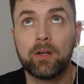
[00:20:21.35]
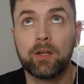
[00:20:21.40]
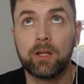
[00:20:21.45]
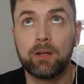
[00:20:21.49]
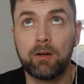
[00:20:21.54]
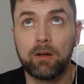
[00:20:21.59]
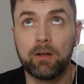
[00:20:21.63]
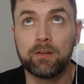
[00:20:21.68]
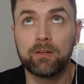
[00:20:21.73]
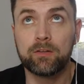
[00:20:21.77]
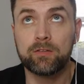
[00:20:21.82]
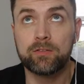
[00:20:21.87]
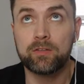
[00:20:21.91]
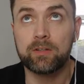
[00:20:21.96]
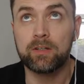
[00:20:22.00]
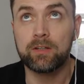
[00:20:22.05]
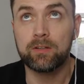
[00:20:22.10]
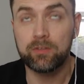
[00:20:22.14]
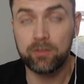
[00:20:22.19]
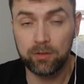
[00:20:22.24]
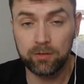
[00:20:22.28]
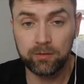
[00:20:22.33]
early on in the
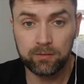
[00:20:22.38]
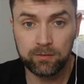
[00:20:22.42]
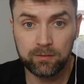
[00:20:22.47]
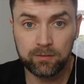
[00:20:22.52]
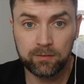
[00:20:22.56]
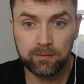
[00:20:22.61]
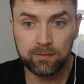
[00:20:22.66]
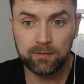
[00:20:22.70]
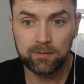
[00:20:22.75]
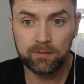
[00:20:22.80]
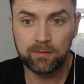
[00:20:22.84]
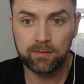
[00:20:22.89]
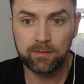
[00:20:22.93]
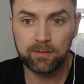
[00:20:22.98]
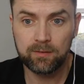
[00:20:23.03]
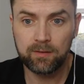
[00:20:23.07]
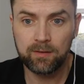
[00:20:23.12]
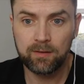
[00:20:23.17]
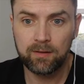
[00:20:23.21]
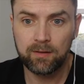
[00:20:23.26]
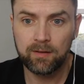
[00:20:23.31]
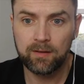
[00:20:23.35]
season,
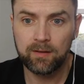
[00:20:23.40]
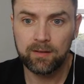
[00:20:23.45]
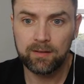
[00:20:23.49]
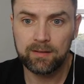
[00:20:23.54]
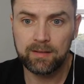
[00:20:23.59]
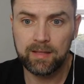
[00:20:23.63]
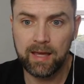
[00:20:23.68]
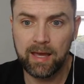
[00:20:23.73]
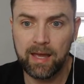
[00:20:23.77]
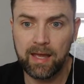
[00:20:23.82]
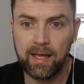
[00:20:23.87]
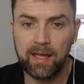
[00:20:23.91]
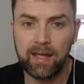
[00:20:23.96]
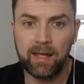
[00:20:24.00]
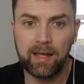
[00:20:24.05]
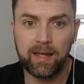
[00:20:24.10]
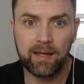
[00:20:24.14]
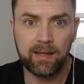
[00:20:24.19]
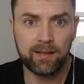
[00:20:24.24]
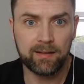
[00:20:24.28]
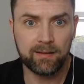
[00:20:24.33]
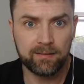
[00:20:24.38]

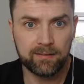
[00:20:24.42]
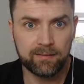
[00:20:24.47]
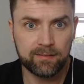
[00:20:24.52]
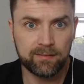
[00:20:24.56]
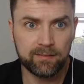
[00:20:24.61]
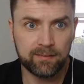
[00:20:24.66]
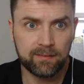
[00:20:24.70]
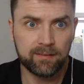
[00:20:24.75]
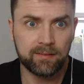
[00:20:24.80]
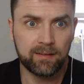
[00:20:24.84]
then